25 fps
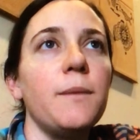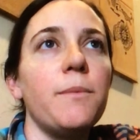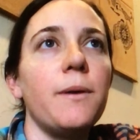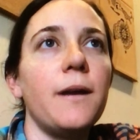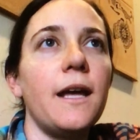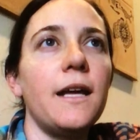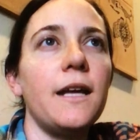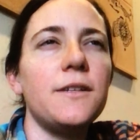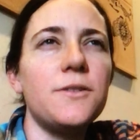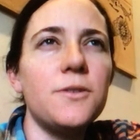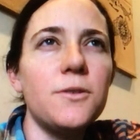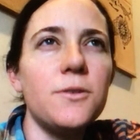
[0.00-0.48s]
But
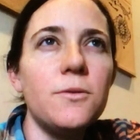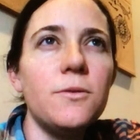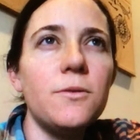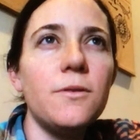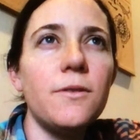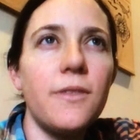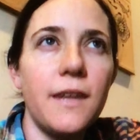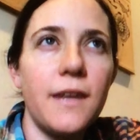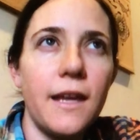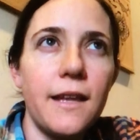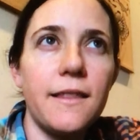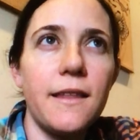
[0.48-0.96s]
I do
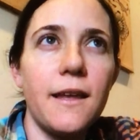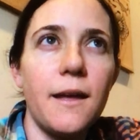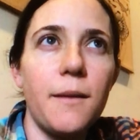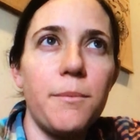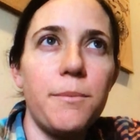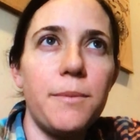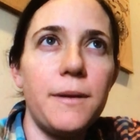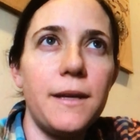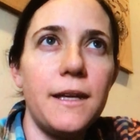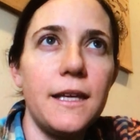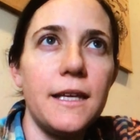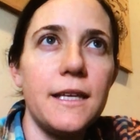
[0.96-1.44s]
that
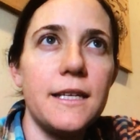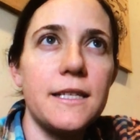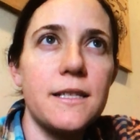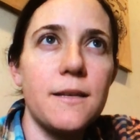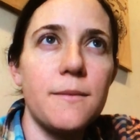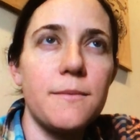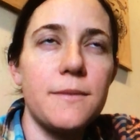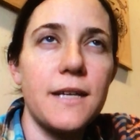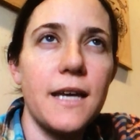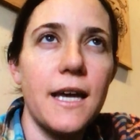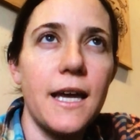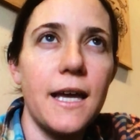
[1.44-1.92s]
PE
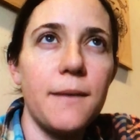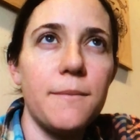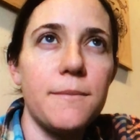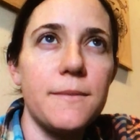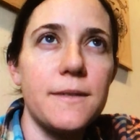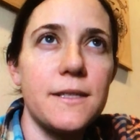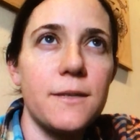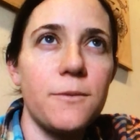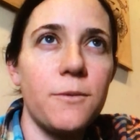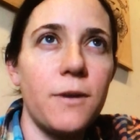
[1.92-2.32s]
sometimes.